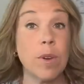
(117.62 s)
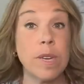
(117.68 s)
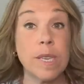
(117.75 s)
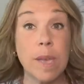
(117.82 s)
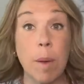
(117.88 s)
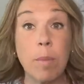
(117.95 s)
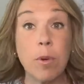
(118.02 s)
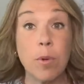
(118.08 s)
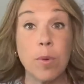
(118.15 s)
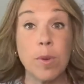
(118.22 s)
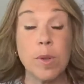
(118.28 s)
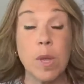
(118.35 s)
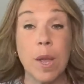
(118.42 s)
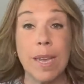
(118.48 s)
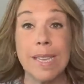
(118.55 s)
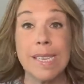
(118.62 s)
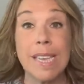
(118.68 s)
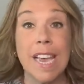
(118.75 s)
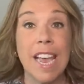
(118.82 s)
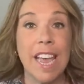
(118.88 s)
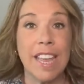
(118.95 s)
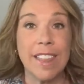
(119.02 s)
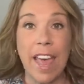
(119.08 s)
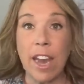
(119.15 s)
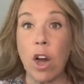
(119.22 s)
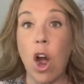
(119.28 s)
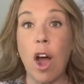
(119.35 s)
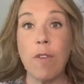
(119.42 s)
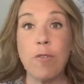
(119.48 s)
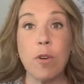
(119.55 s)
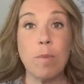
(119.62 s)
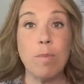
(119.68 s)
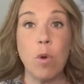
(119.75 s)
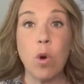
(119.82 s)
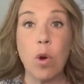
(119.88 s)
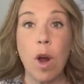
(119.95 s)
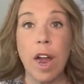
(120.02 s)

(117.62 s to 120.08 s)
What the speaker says: some cruise lines that offer more